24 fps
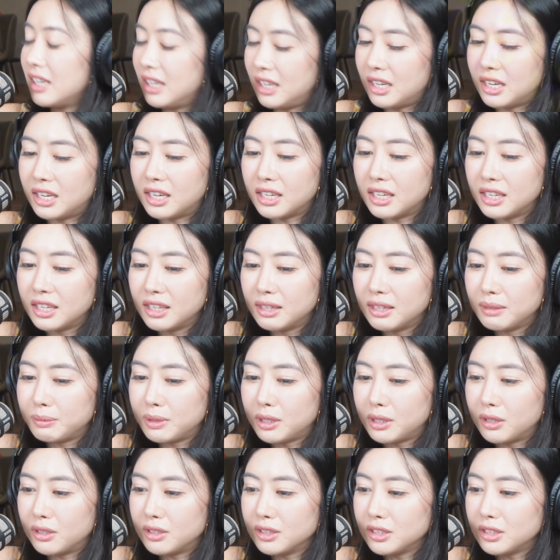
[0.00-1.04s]
Yeah,
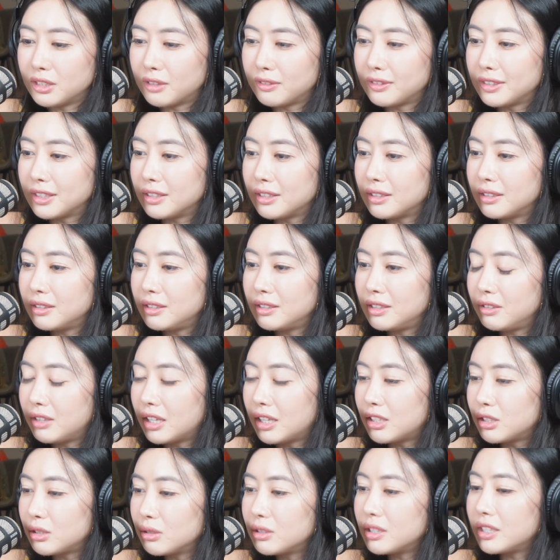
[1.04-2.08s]
because of you
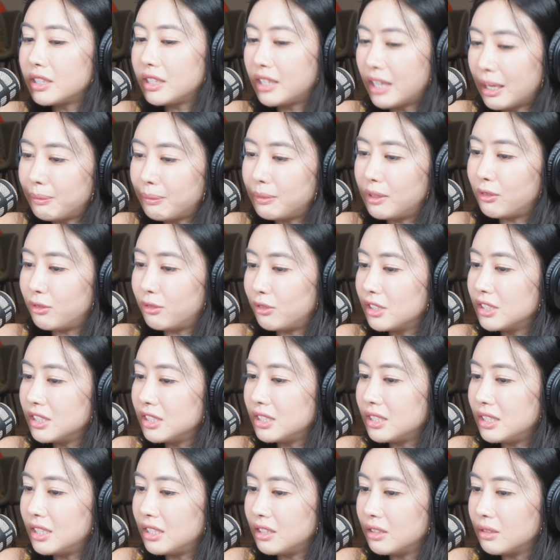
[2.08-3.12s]
can show the gap
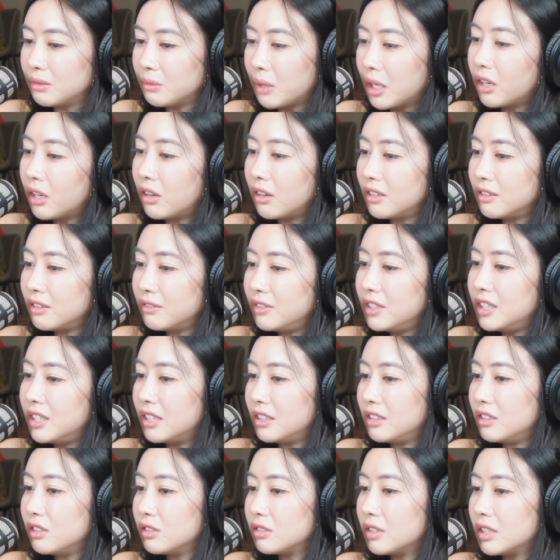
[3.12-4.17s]
difference in one Holland V
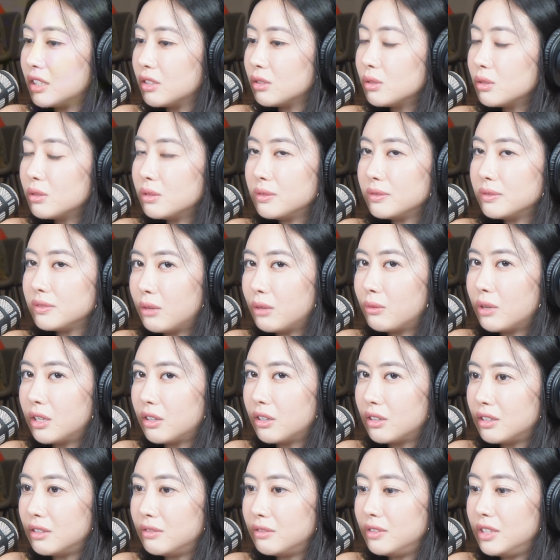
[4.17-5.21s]
and this one. So one
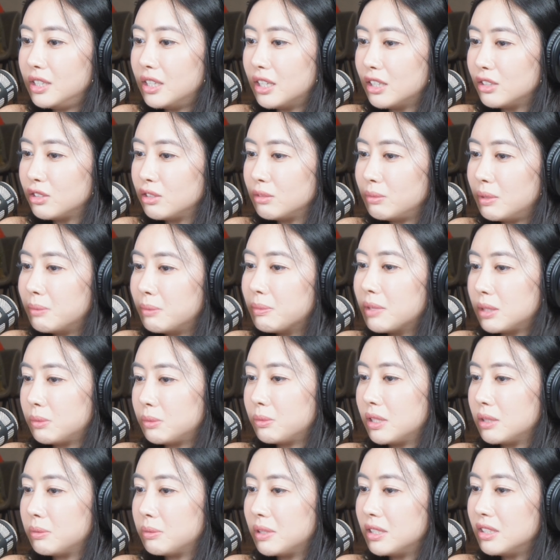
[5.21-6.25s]
Holland V has to be much
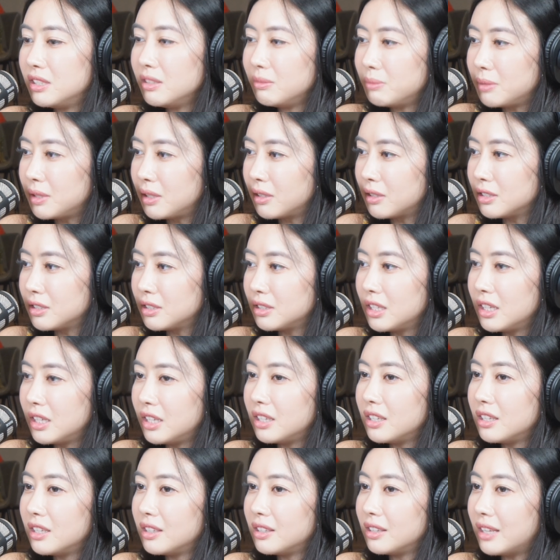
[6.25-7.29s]
more expensive because
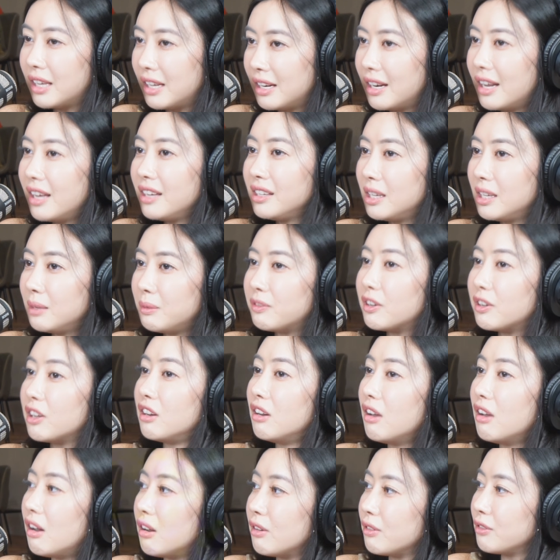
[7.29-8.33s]
that land came with a
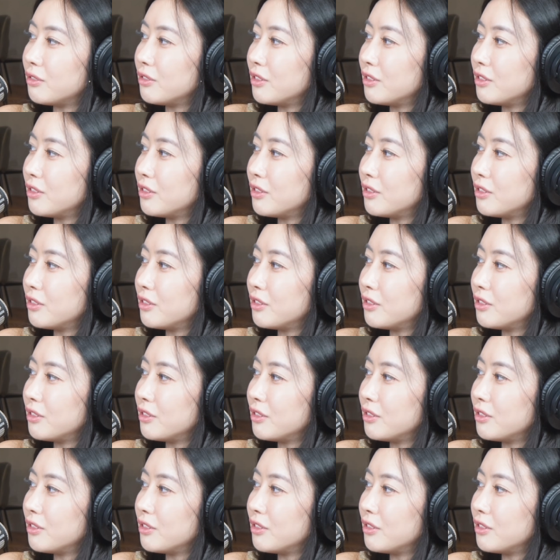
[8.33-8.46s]
lot